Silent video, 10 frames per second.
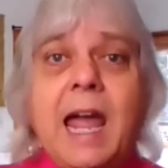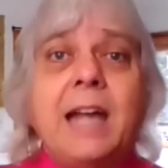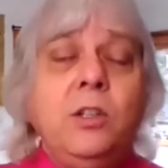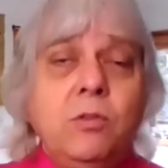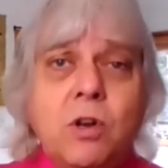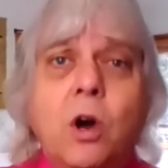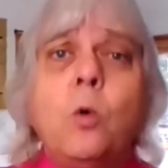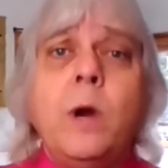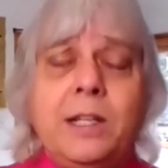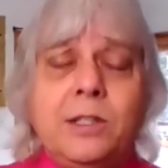And you know
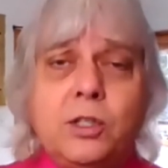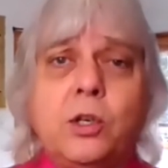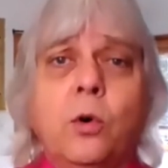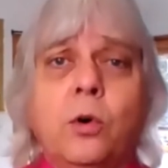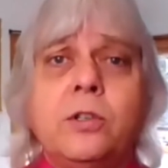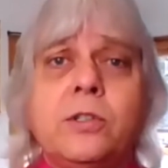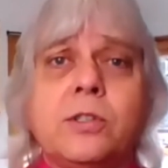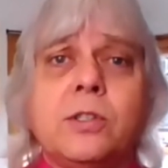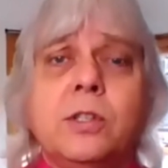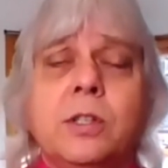when it's
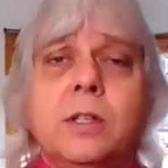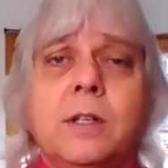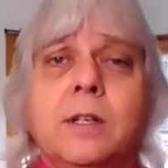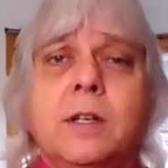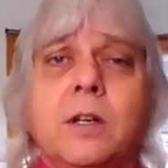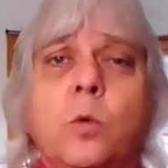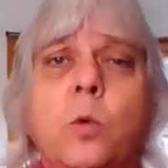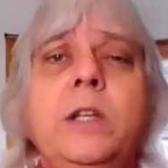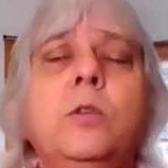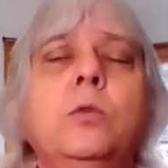yours,
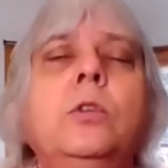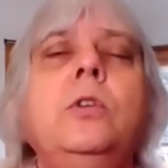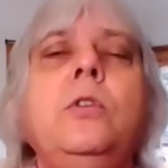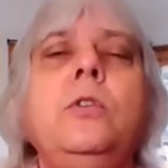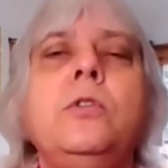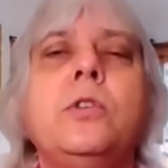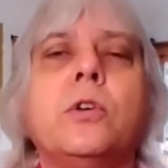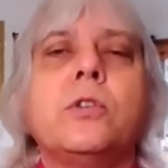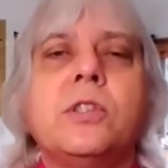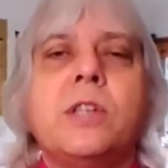when you lose
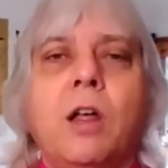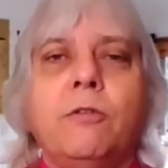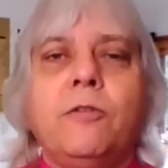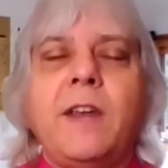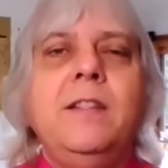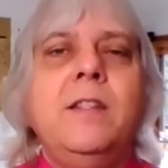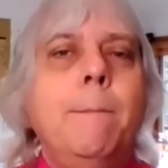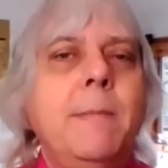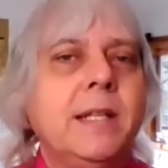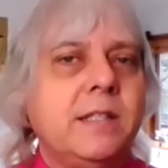yourself in the
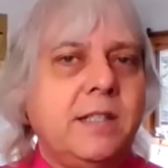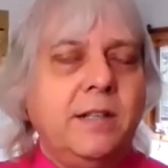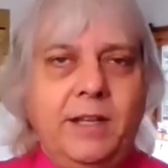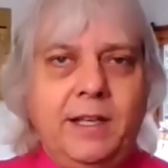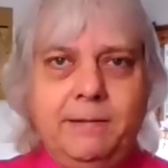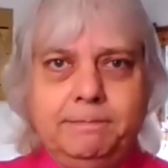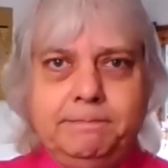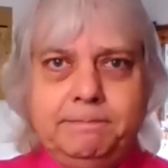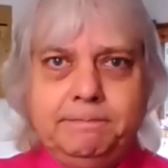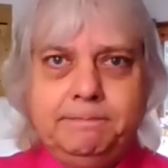midst of it.
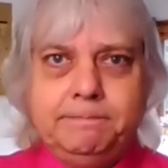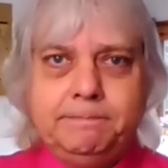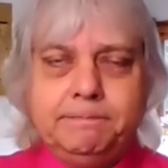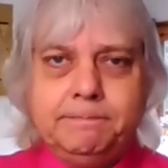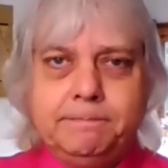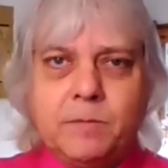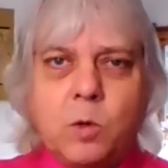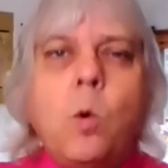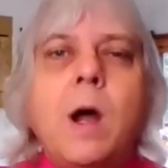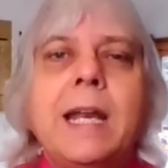
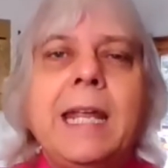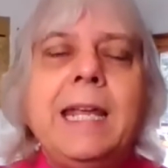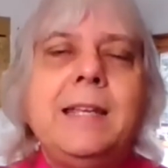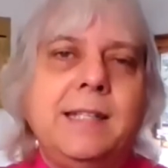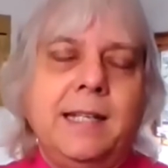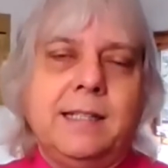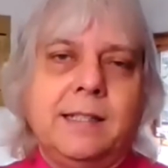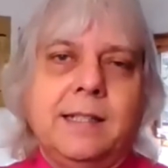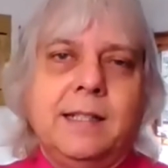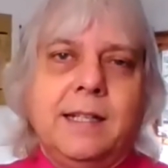What is
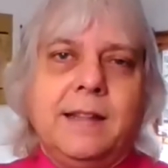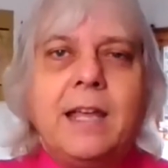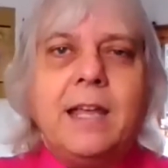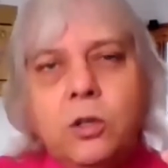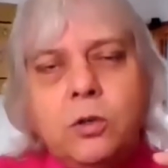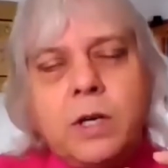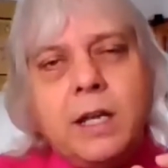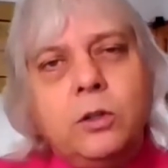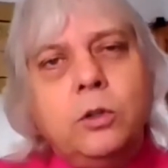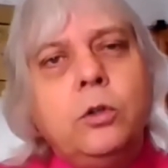it that you
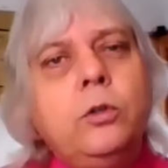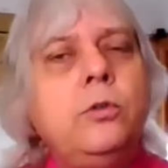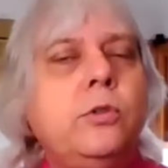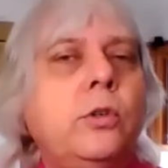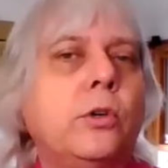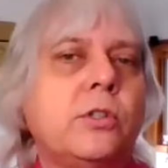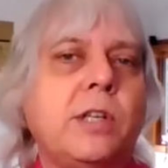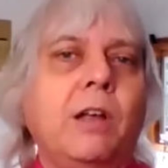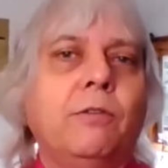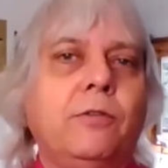can lose
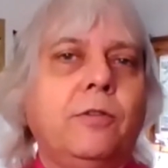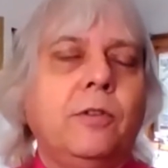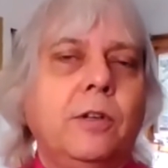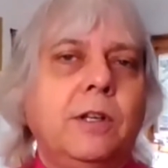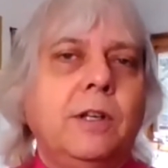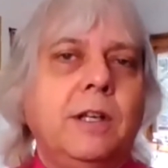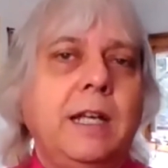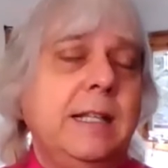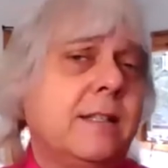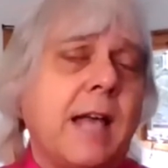yourself
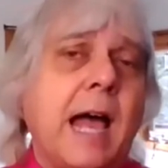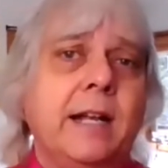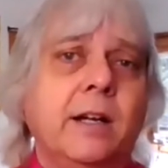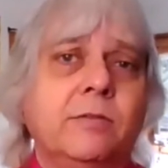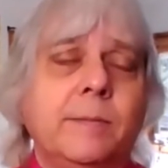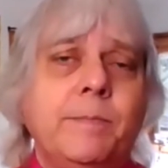inside of